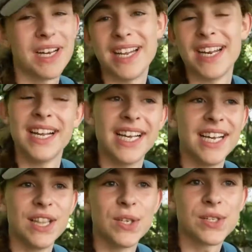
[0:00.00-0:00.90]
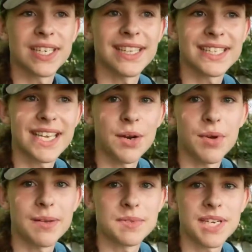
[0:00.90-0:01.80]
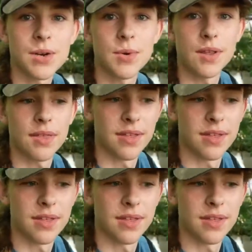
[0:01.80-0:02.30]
but looks like that's kind of what I'm stuck with.